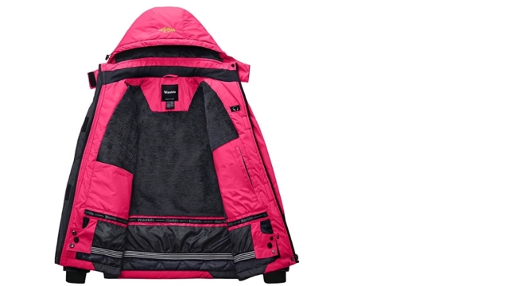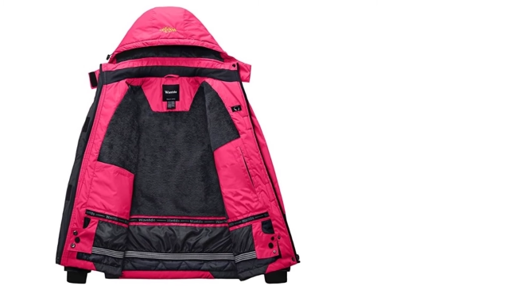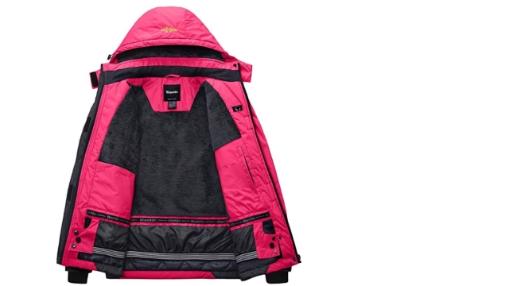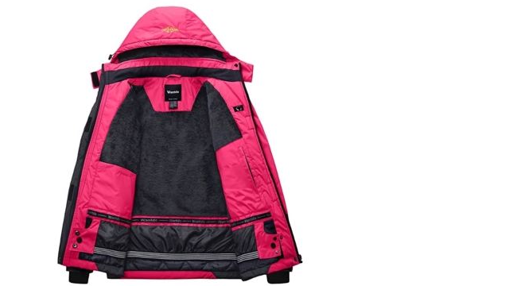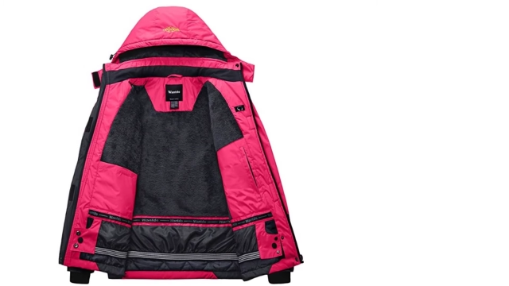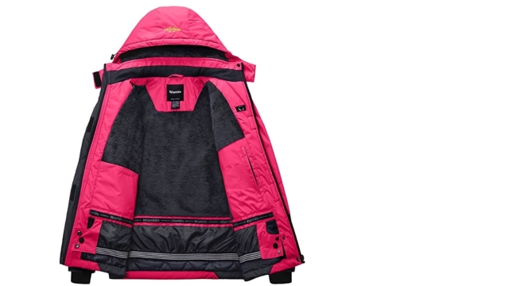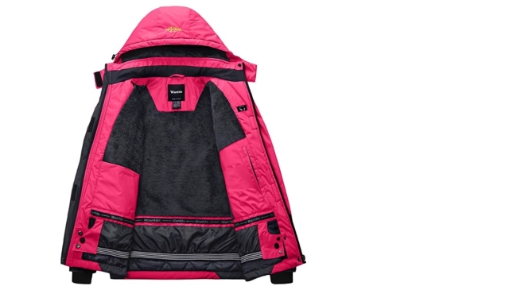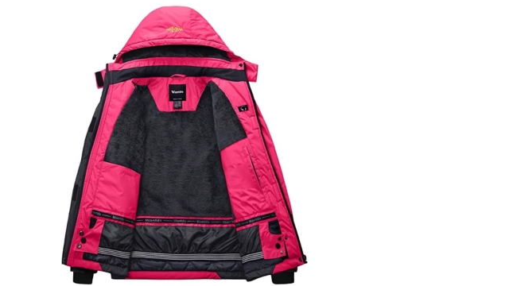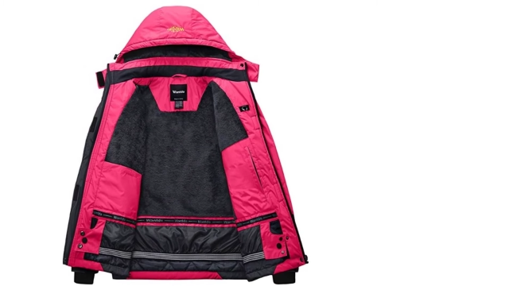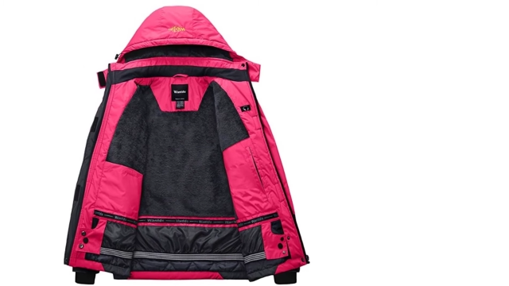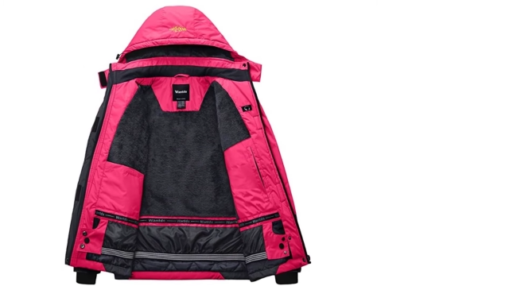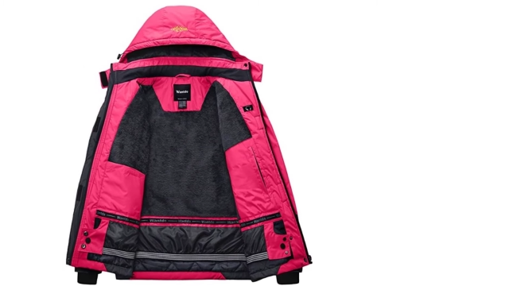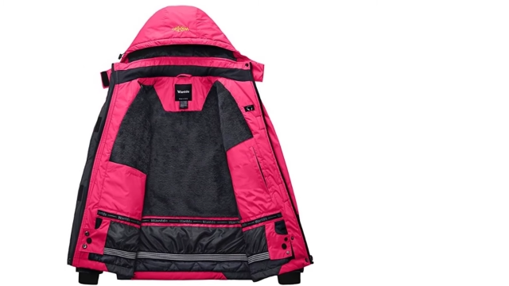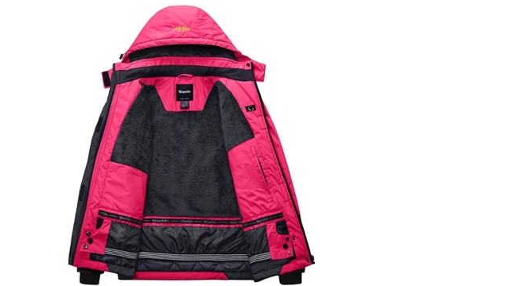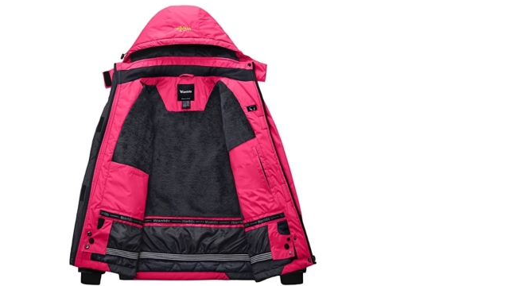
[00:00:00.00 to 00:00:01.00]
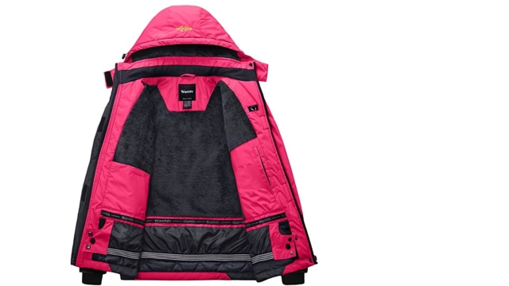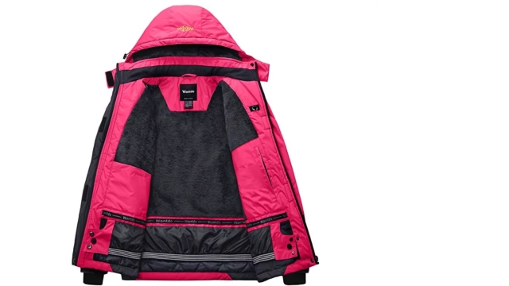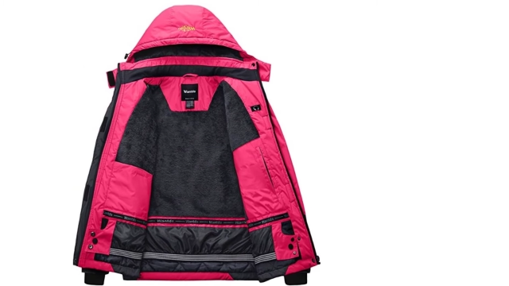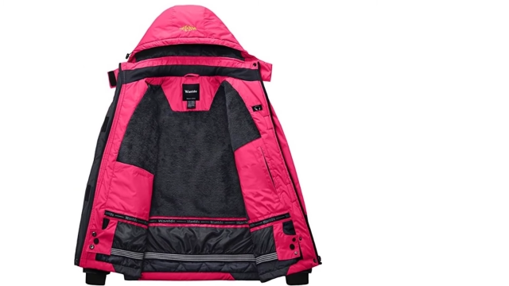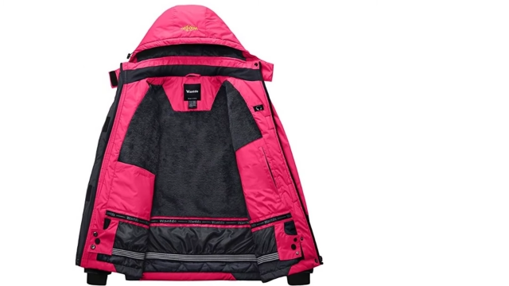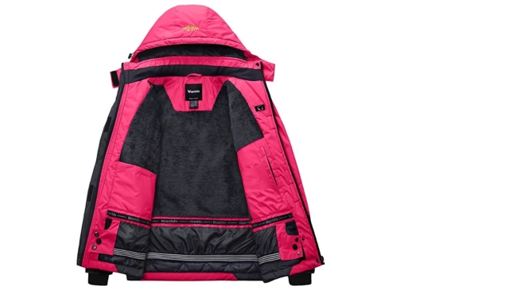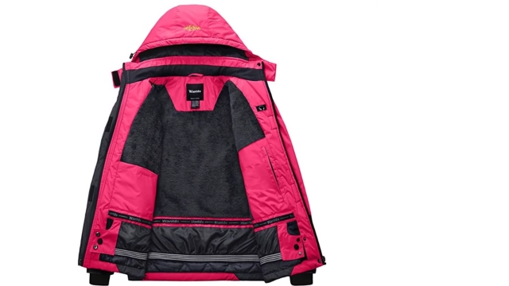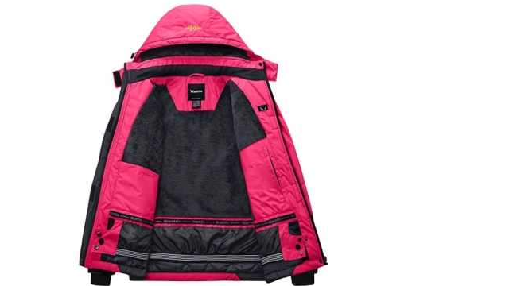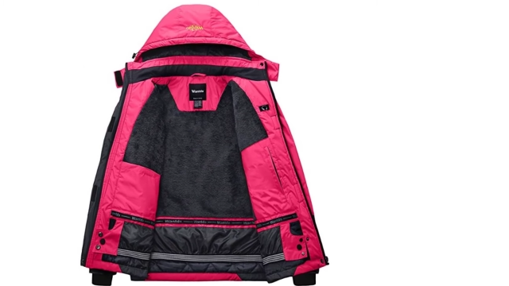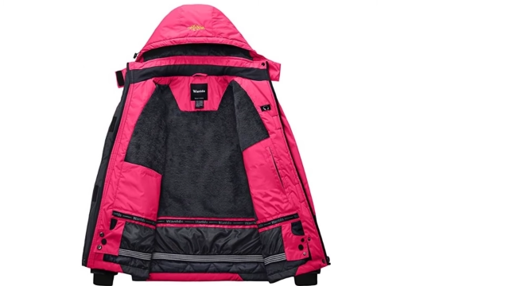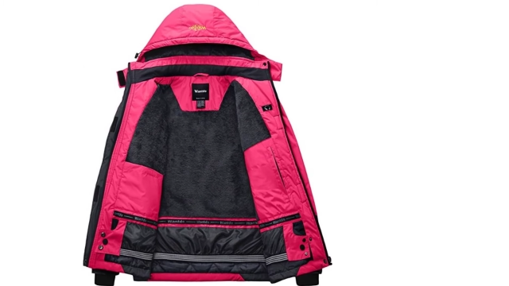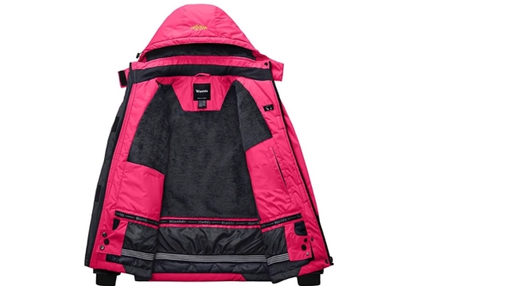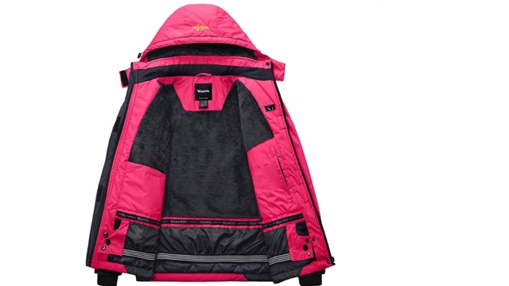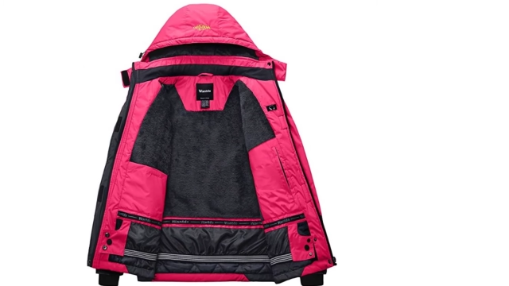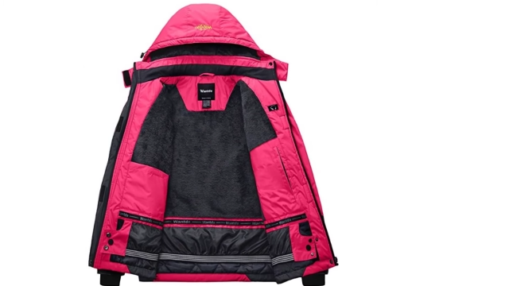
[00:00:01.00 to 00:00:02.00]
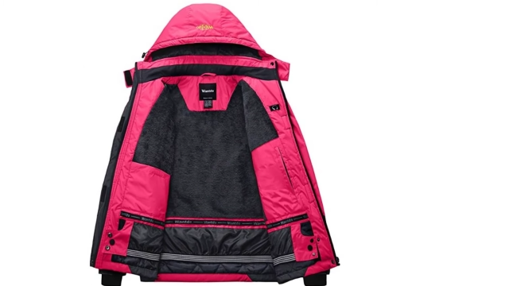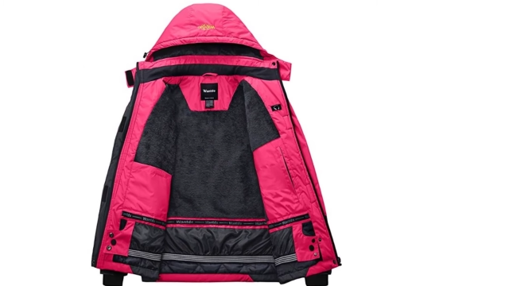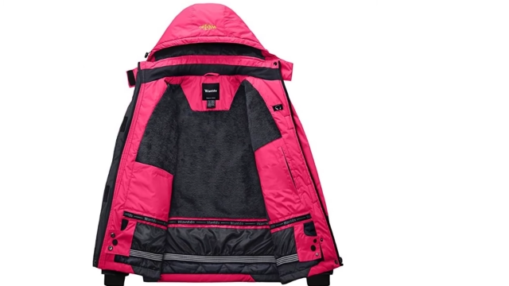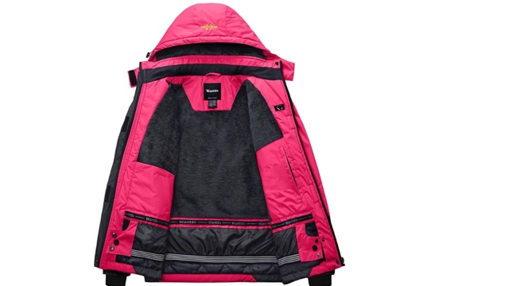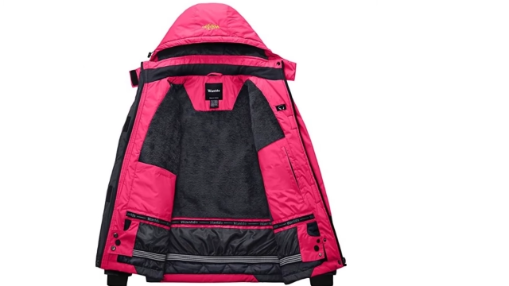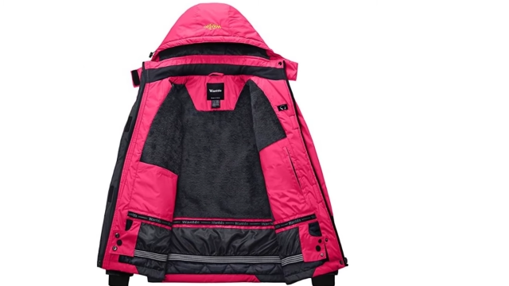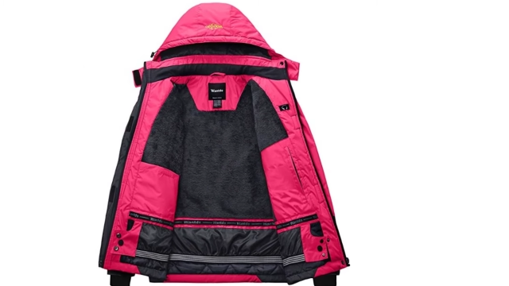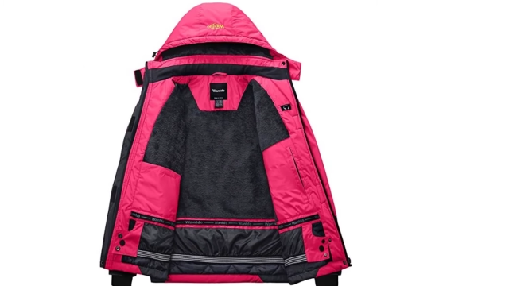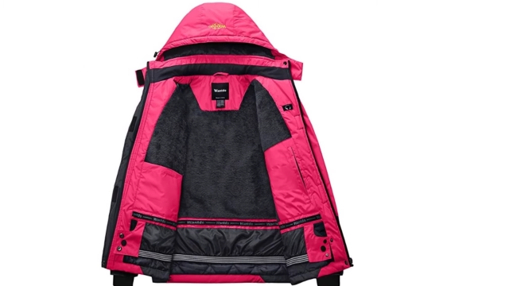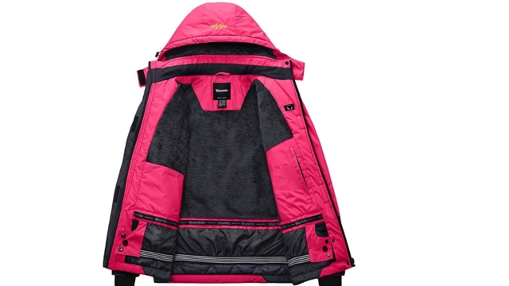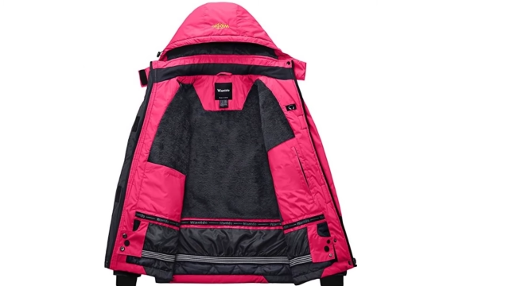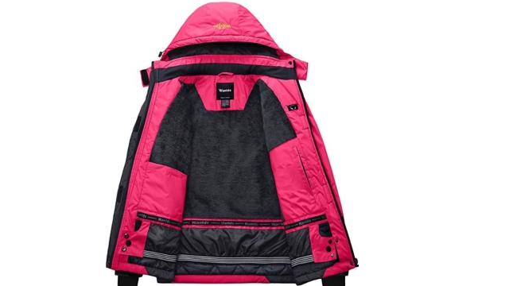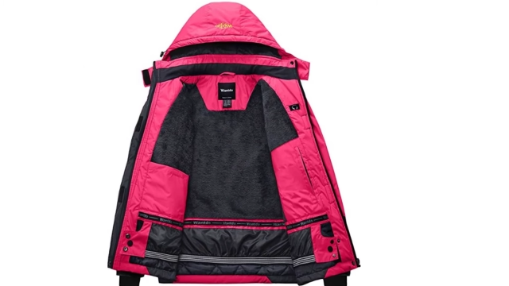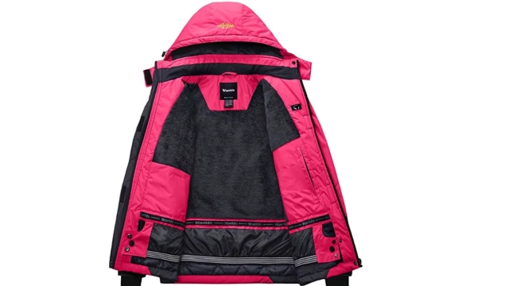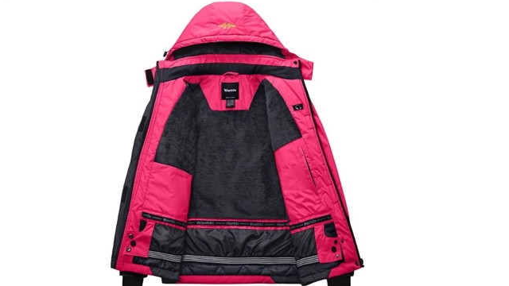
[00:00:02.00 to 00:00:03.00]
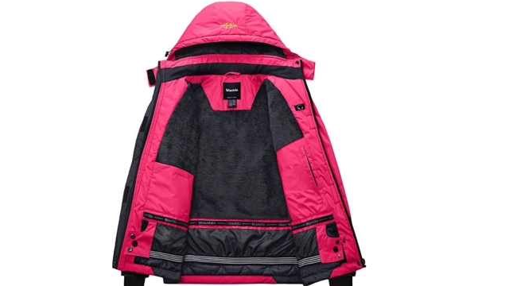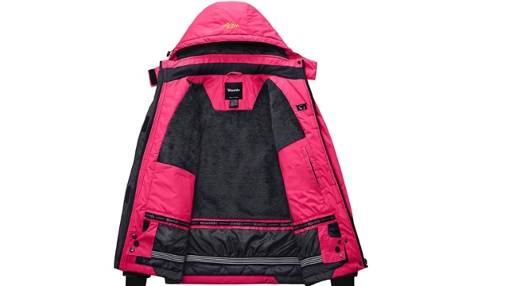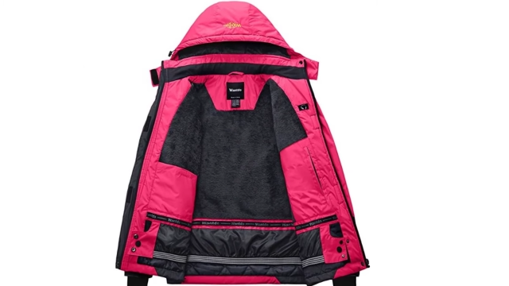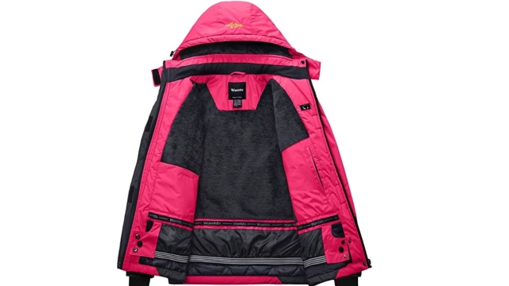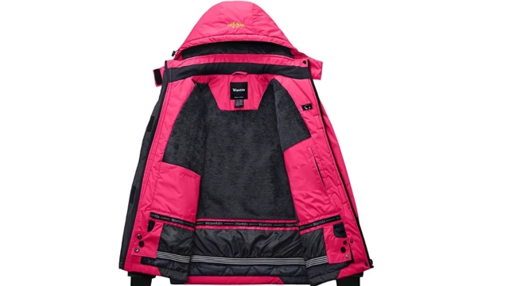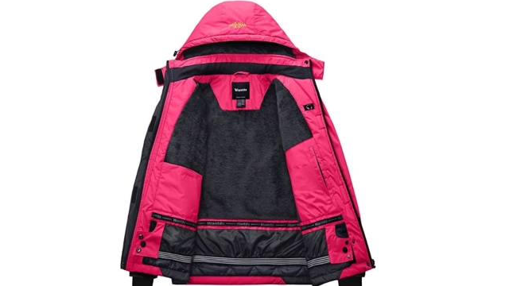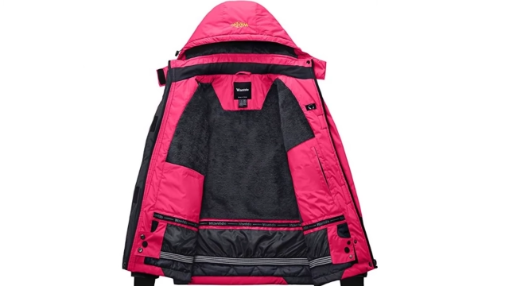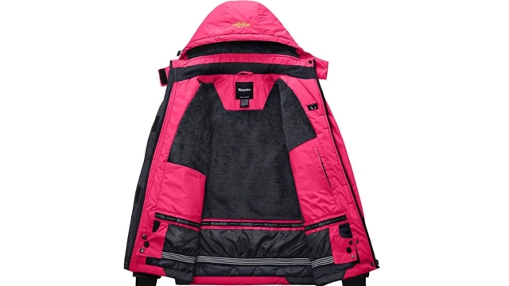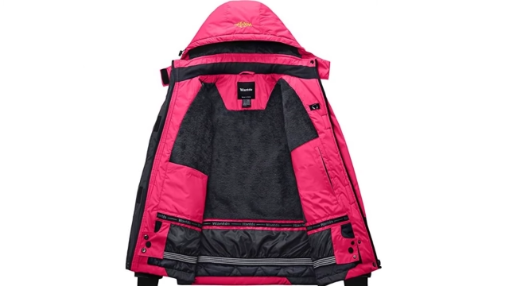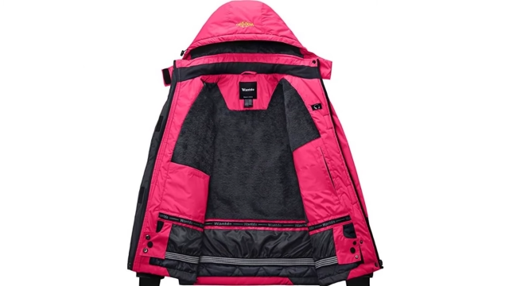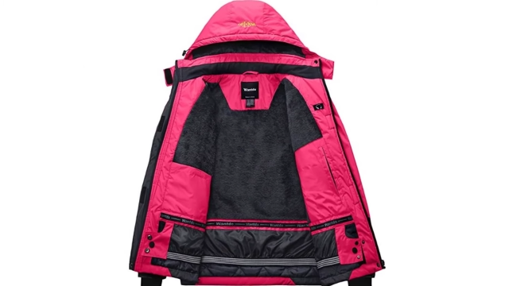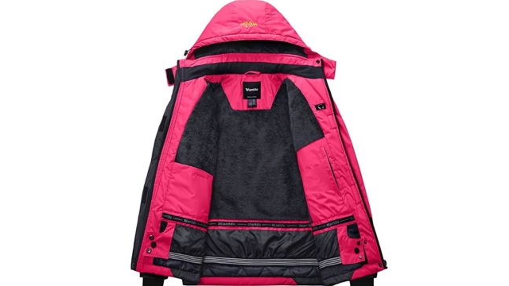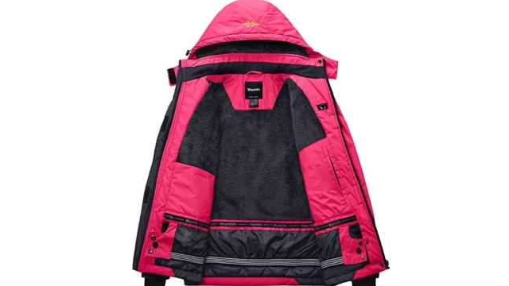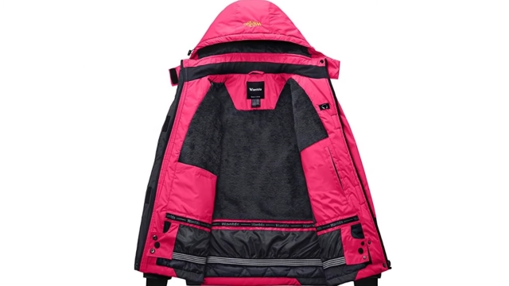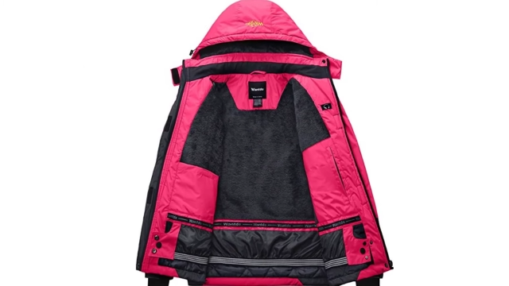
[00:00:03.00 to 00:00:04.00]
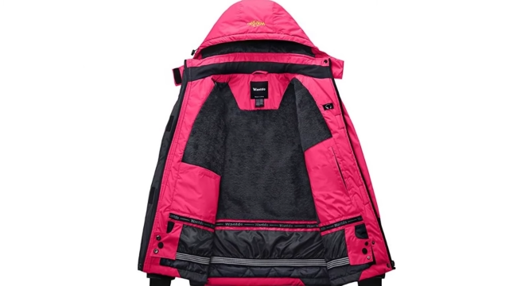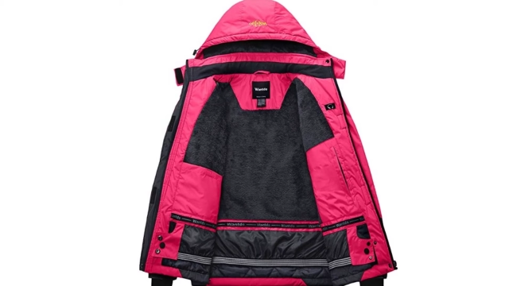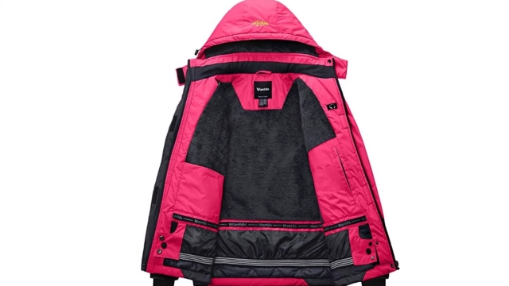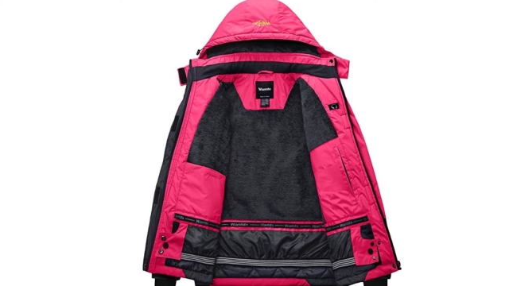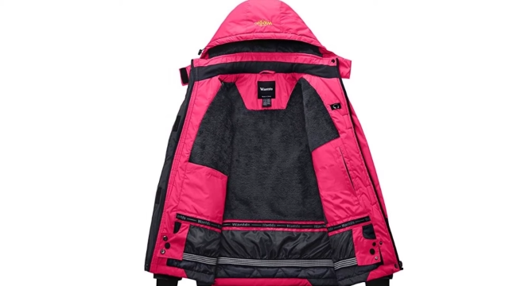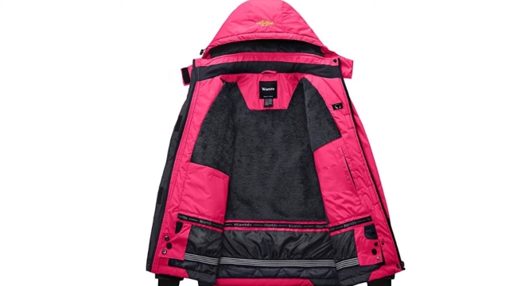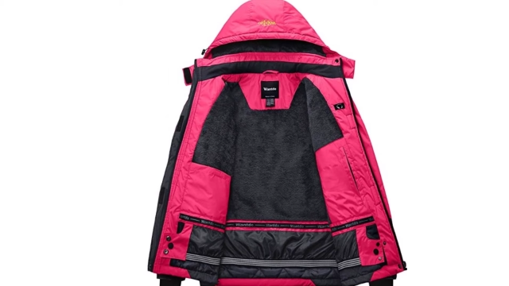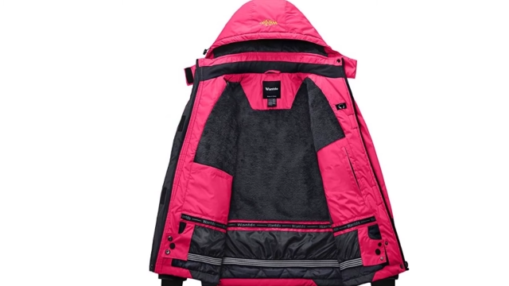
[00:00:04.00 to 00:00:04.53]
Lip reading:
[unreadable: no face in view]